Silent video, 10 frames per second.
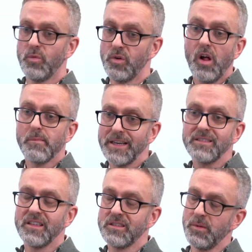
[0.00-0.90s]
all make
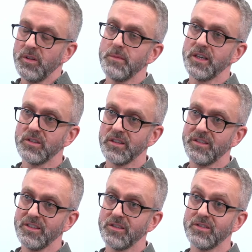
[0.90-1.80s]
sensible commercial
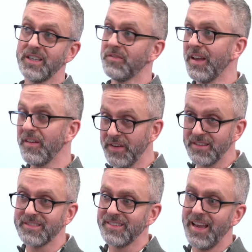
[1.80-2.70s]
decisions, and if
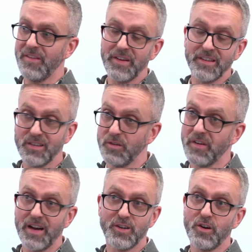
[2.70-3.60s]
it's too
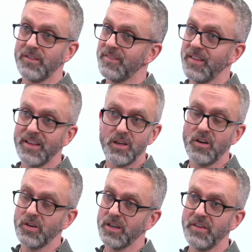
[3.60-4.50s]
far gone, you're
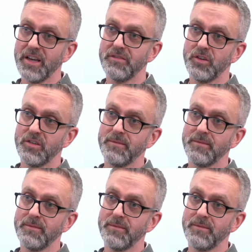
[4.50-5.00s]
not going to find a funder.